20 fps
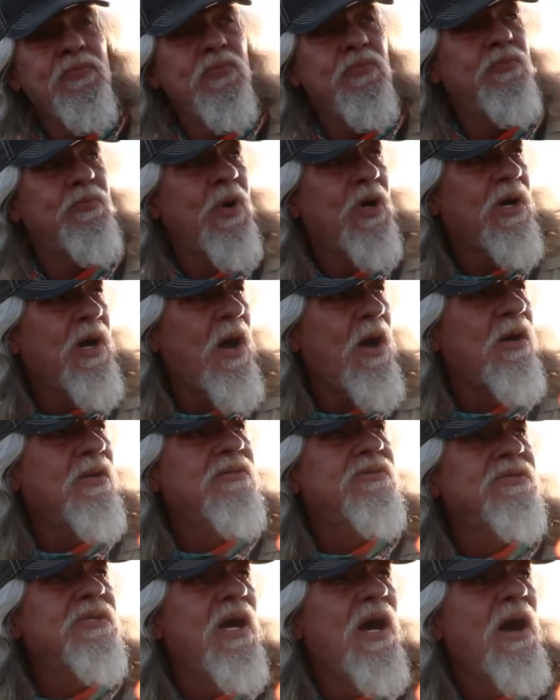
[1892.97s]

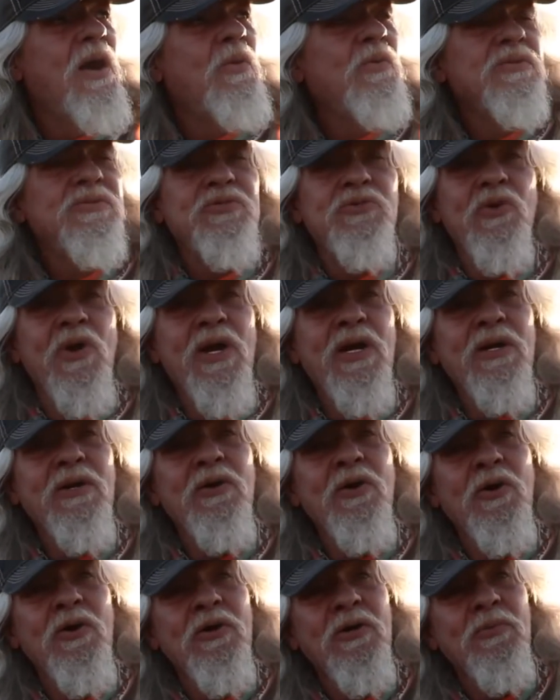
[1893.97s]
because I was training
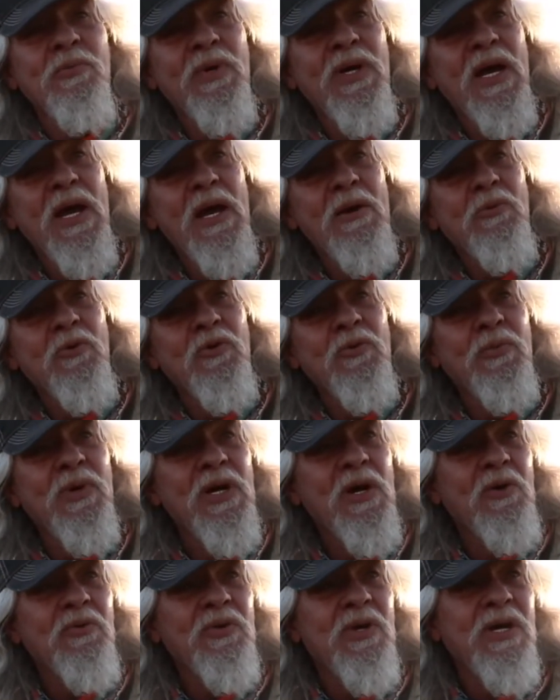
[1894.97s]
her to be able to be
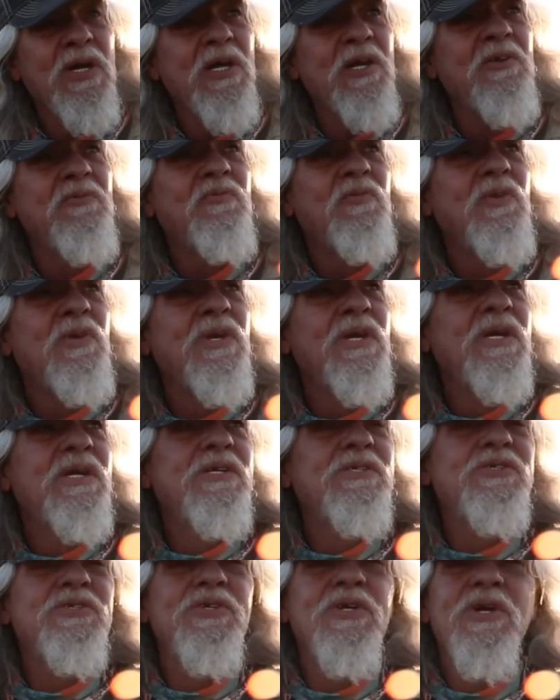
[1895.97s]
on the end of the
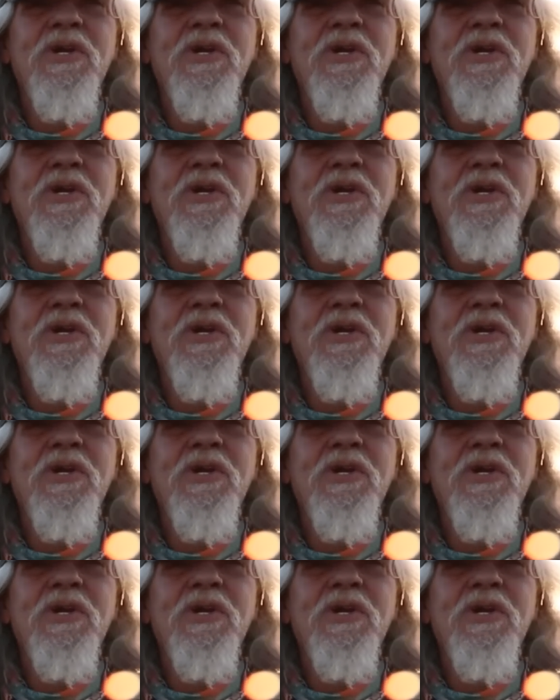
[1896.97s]
leash